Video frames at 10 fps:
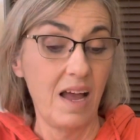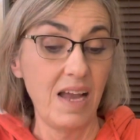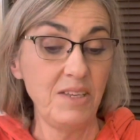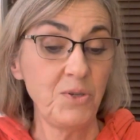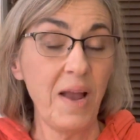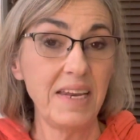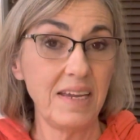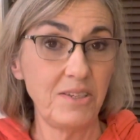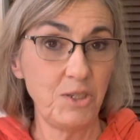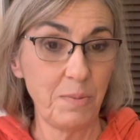tried
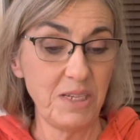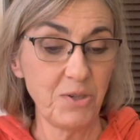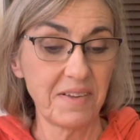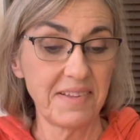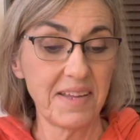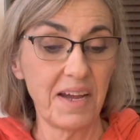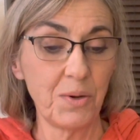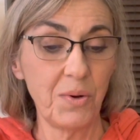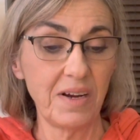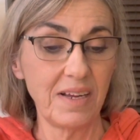
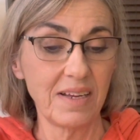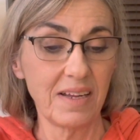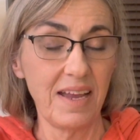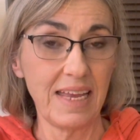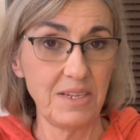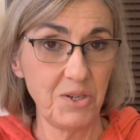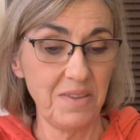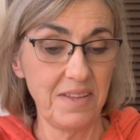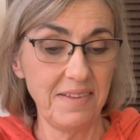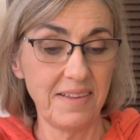ngmatrix.org. I entered
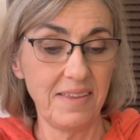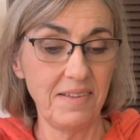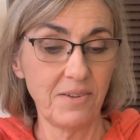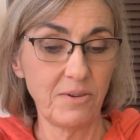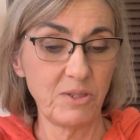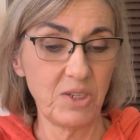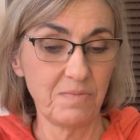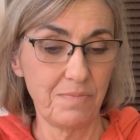this in the search